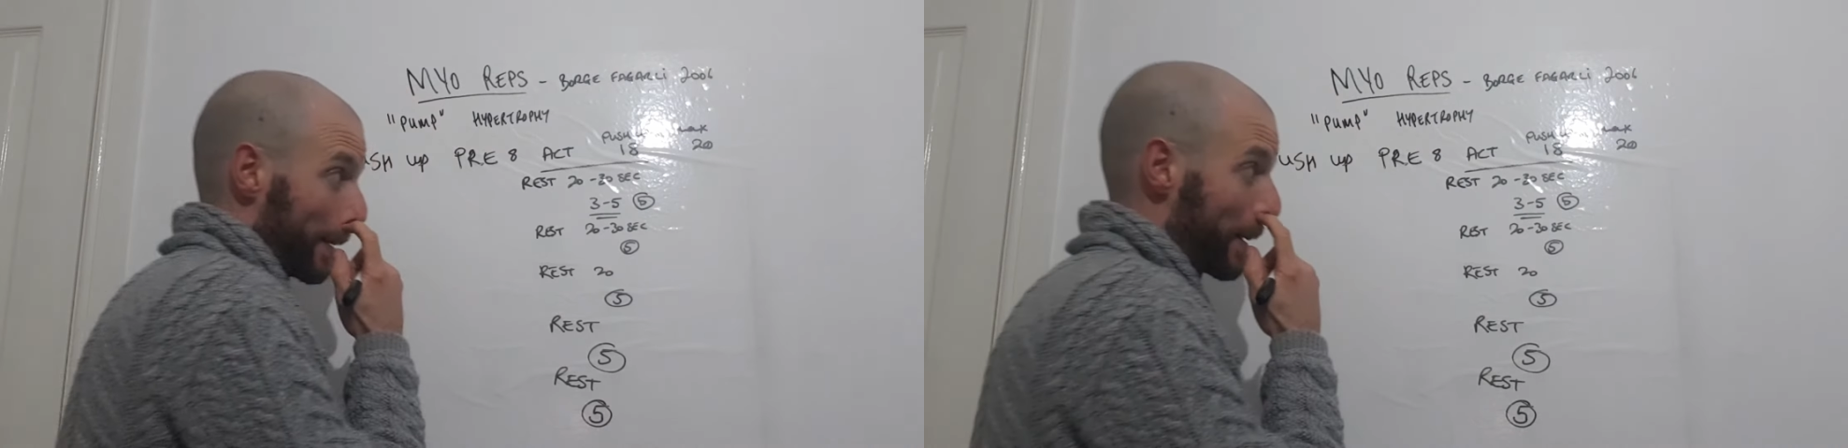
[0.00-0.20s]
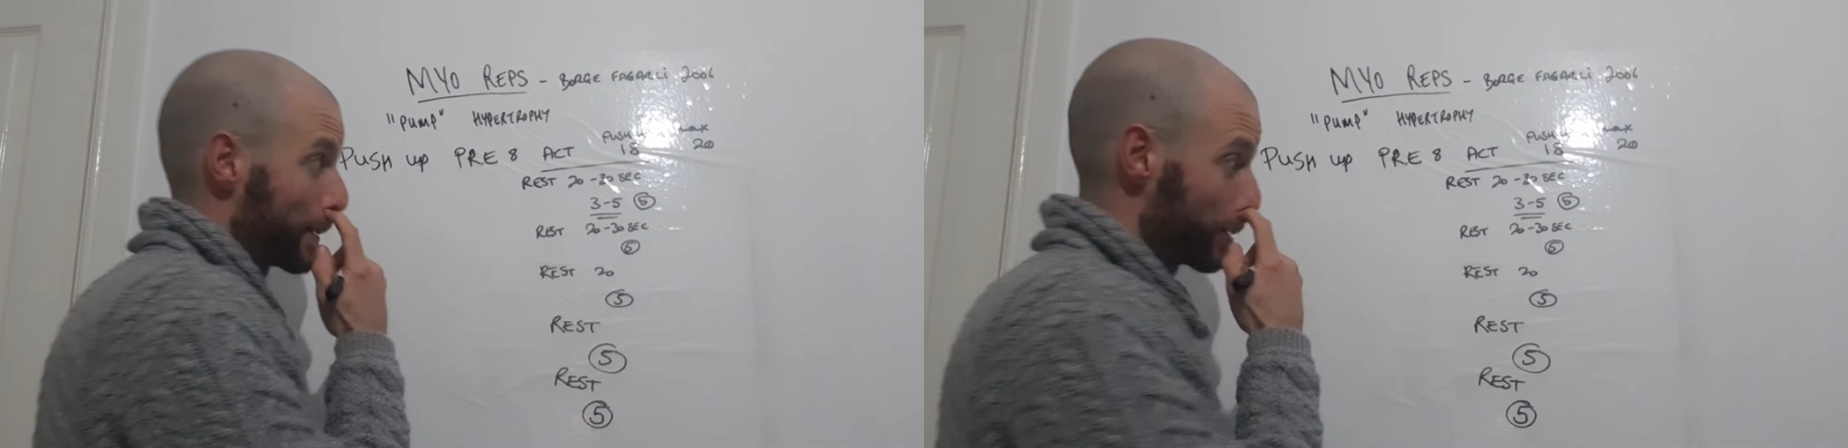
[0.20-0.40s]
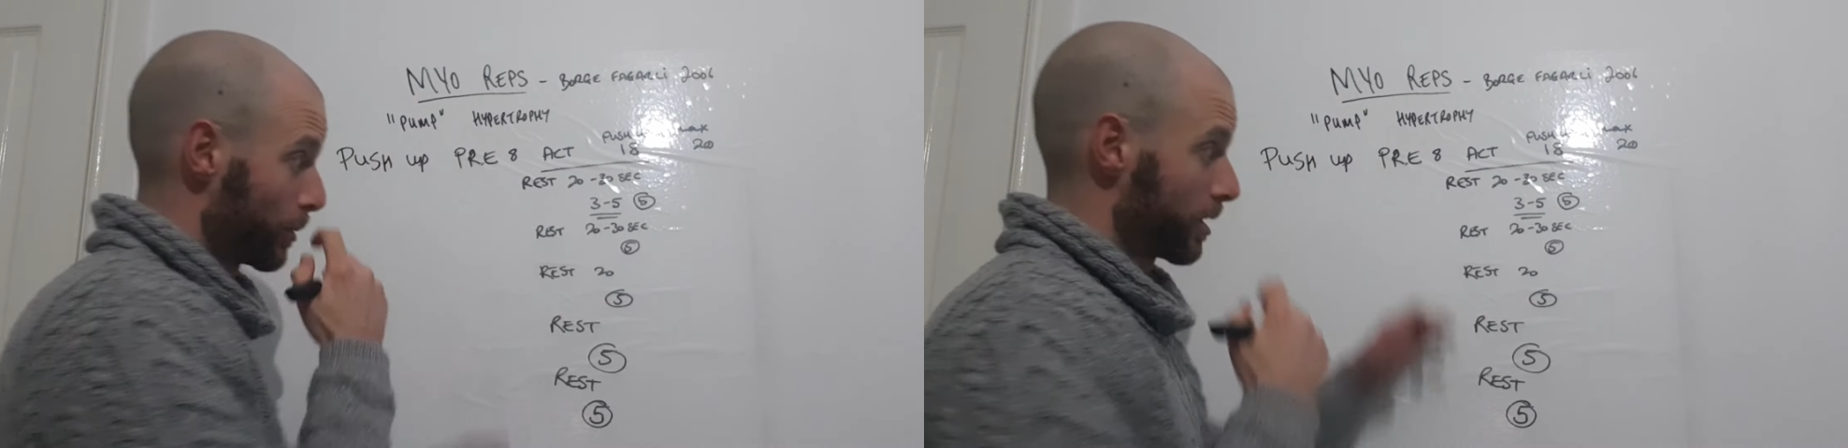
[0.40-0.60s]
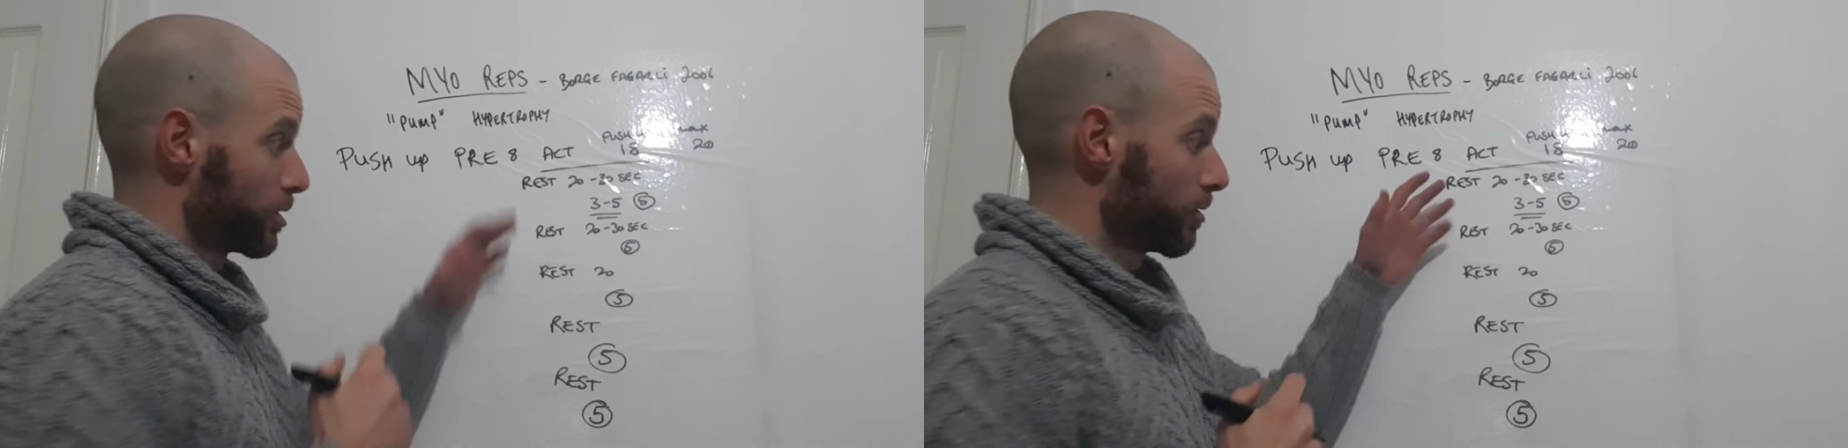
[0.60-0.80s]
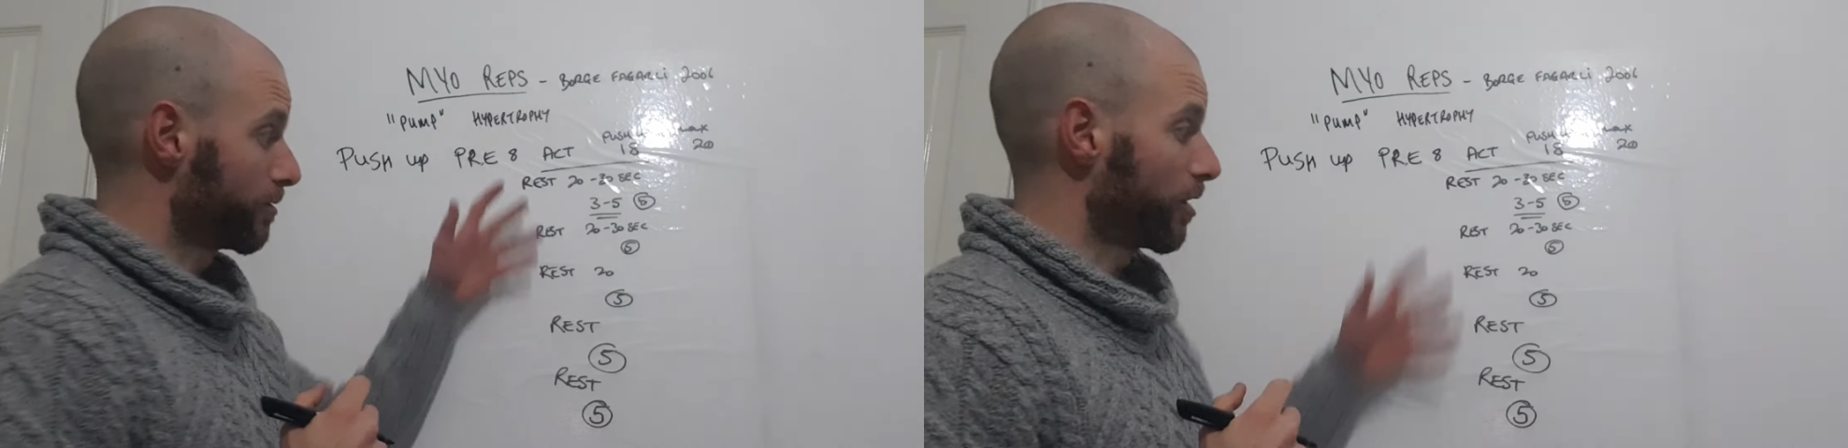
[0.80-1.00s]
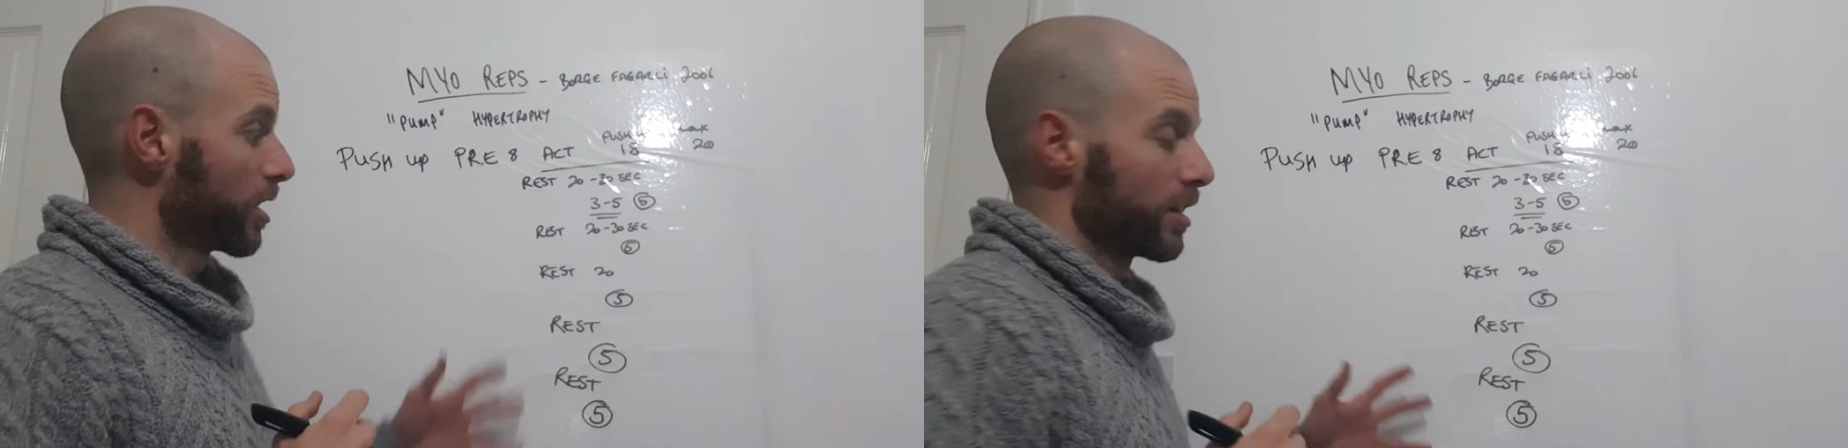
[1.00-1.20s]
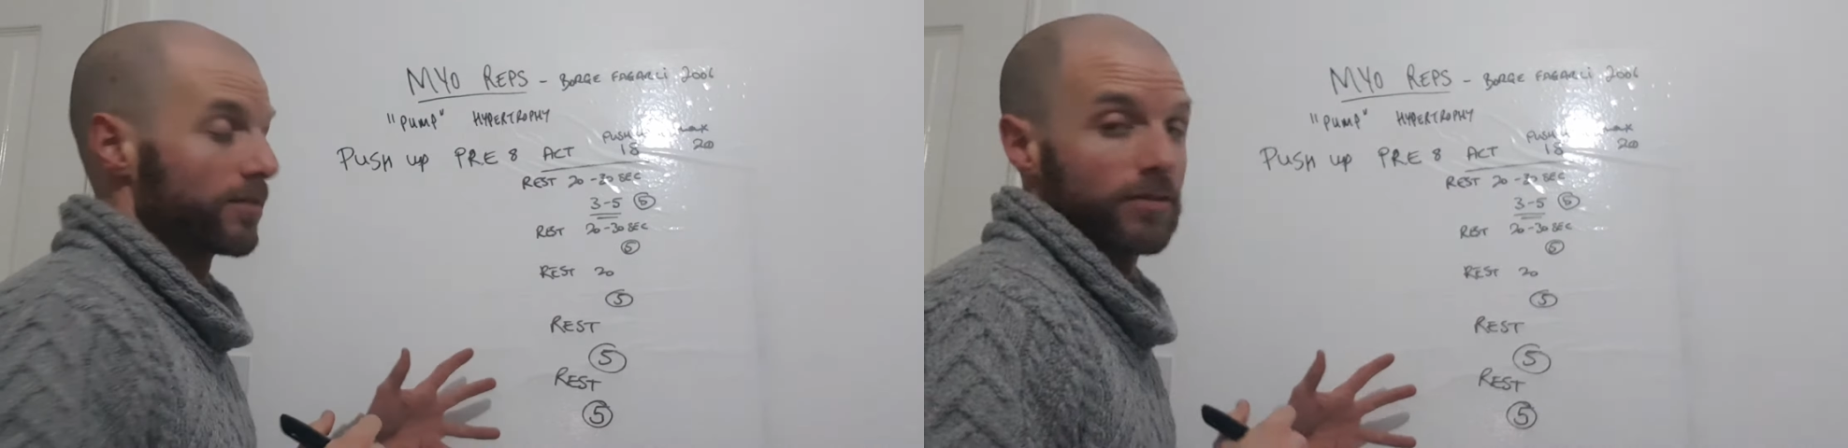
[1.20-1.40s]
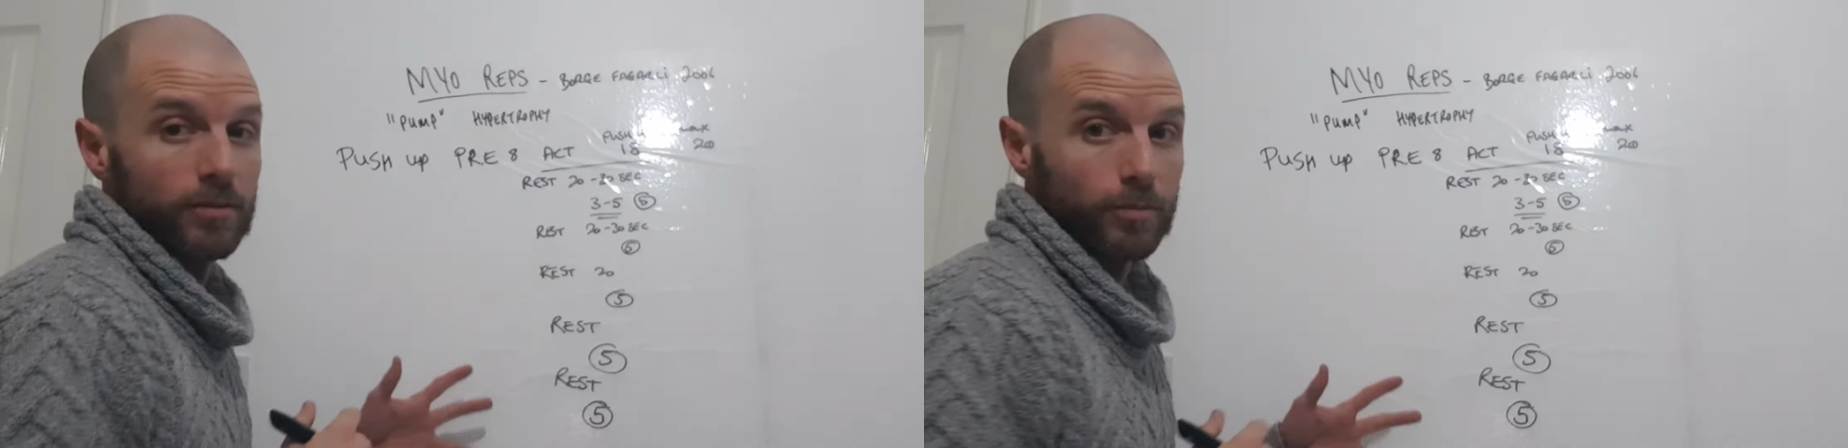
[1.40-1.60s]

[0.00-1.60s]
So you want to do 5,